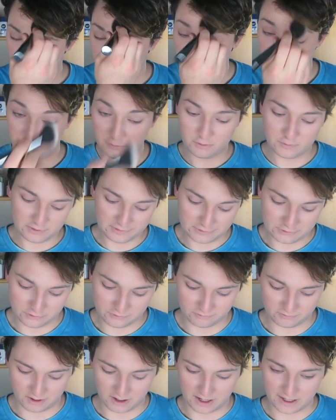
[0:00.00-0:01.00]
If you're really
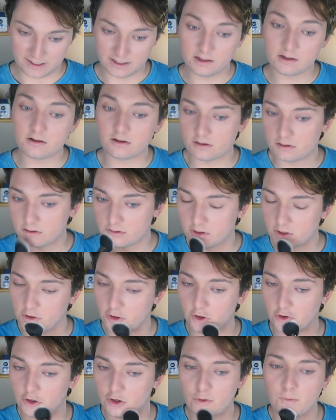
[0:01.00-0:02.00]
dry,
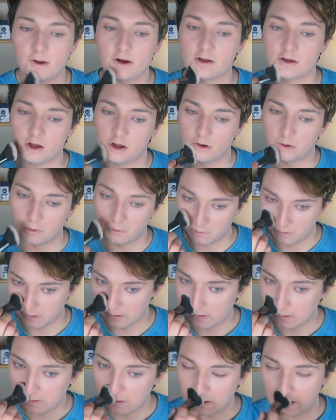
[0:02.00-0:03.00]
you're gonna want to go.
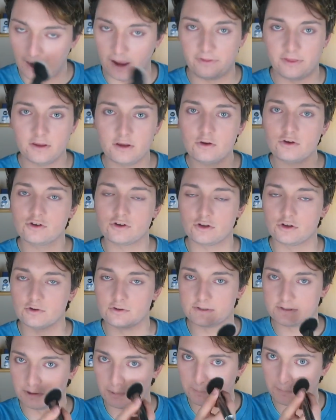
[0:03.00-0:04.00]
I think you should
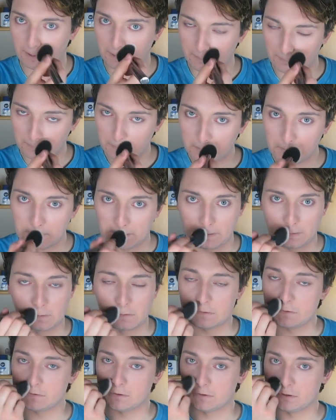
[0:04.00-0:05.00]
use some powder, but
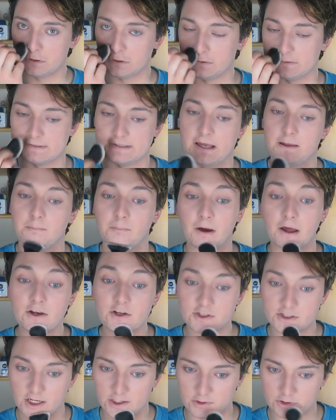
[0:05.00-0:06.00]
you shouldn't use that
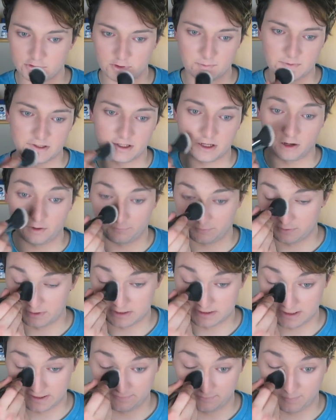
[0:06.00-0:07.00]
much, and you should be careful
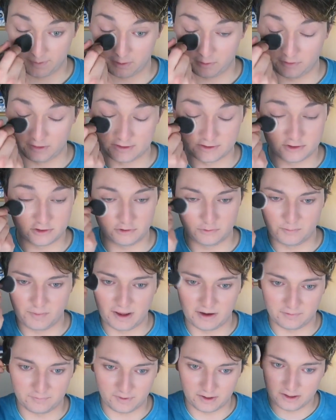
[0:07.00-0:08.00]
not to have powder that's too
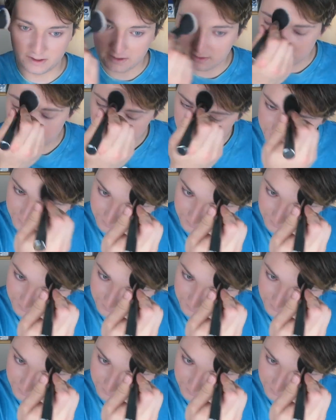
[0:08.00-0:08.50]
mattifying,